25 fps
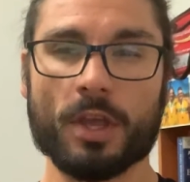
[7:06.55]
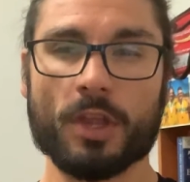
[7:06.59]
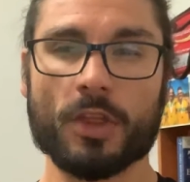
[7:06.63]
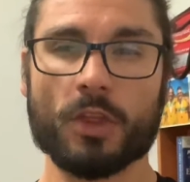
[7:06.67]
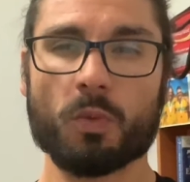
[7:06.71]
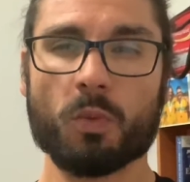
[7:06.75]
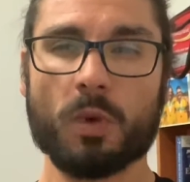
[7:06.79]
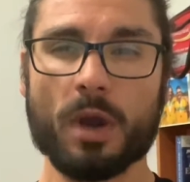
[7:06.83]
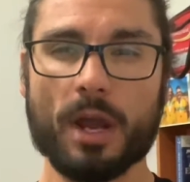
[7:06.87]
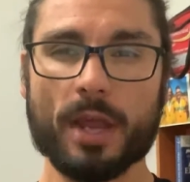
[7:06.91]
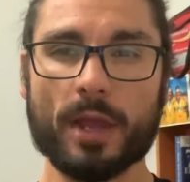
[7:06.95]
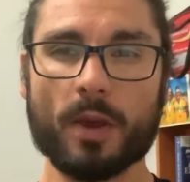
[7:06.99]
The
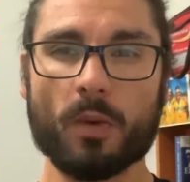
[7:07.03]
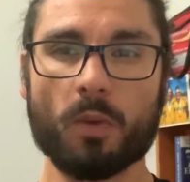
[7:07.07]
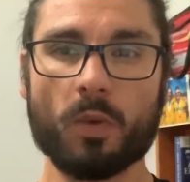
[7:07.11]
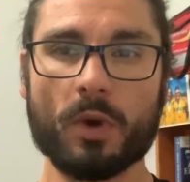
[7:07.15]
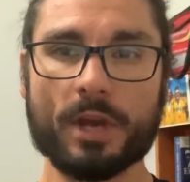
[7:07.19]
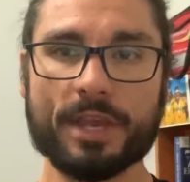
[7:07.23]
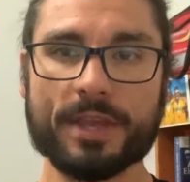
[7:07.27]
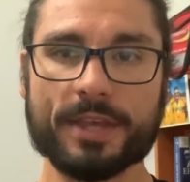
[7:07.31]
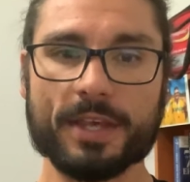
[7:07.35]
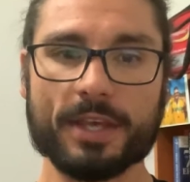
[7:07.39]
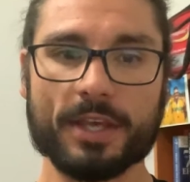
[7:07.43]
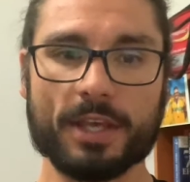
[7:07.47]
way
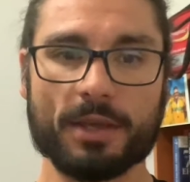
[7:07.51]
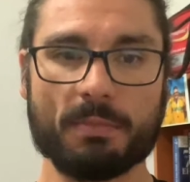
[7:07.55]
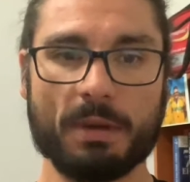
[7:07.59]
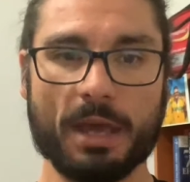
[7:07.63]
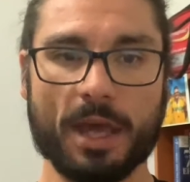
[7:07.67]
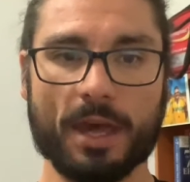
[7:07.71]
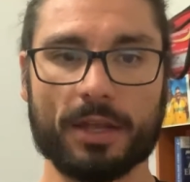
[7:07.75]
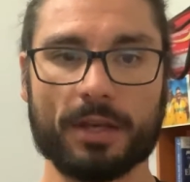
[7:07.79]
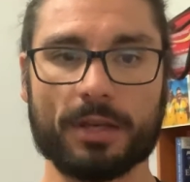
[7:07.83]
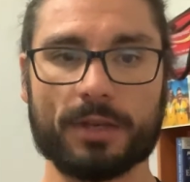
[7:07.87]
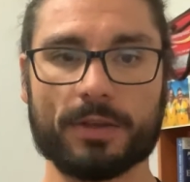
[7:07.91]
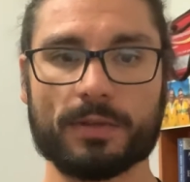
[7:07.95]
we think
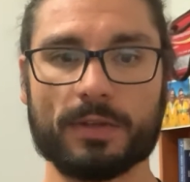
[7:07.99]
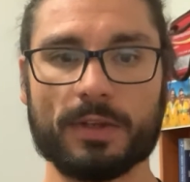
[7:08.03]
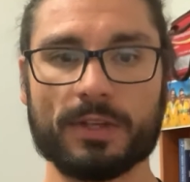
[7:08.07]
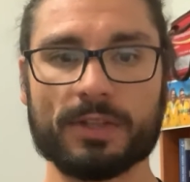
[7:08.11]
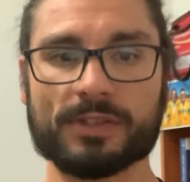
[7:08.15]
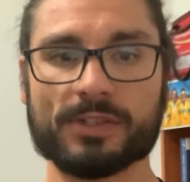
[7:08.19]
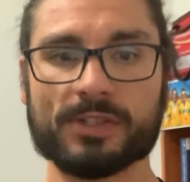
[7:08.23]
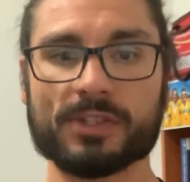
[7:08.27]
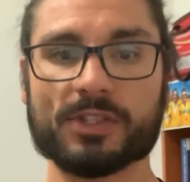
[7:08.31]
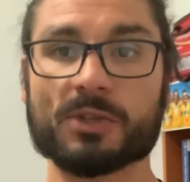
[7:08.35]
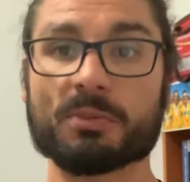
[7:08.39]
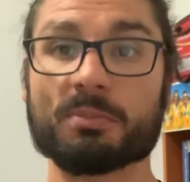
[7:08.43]
about it
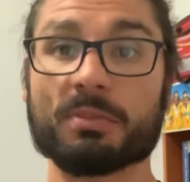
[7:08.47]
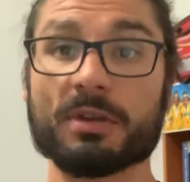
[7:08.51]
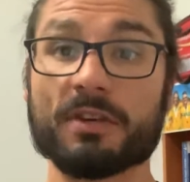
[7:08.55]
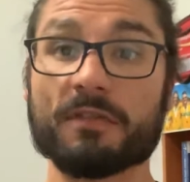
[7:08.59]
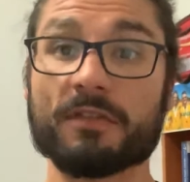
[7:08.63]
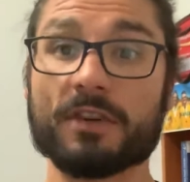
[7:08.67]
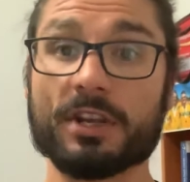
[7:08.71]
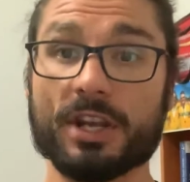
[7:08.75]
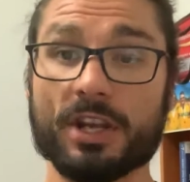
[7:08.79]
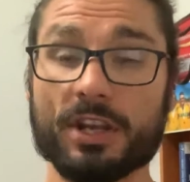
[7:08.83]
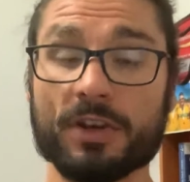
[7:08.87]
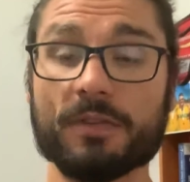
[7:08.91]
is it's a bit of
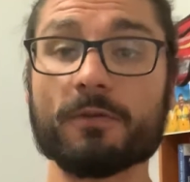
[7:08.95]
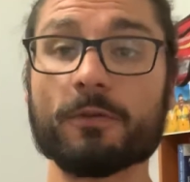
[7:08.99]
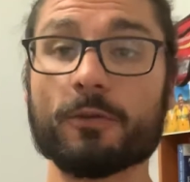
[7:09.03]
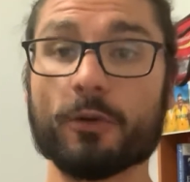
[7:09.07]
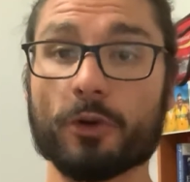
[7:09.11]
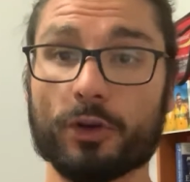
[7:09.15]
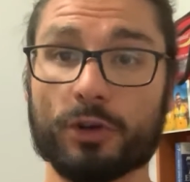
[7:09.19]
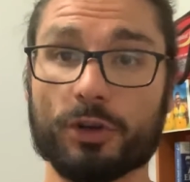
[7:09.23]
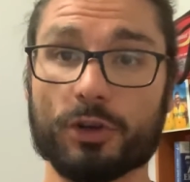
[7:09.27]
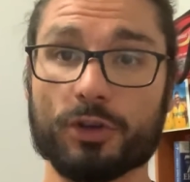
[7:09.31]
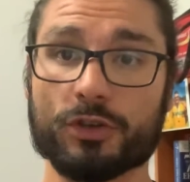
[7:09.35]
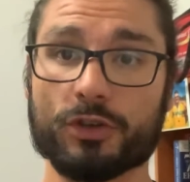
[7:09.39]
an
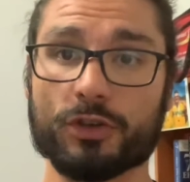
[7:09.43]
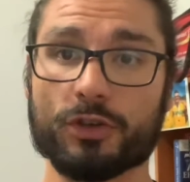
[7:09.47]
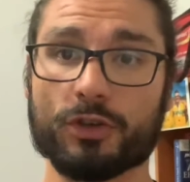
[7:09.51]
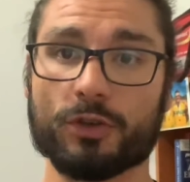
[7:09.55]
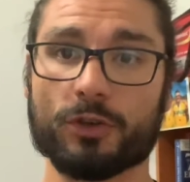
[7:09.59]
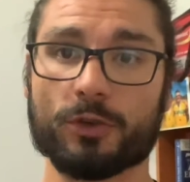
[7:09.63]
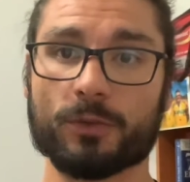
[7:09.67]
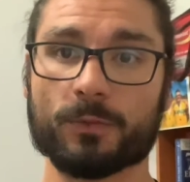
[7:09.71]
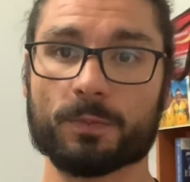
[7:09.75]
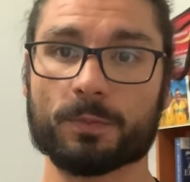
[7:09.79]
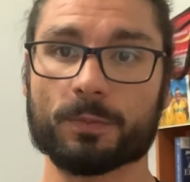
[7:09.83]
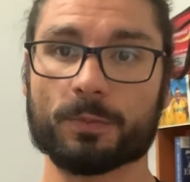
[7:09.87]
inverted
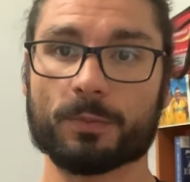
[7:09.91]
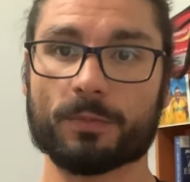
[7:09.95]
U.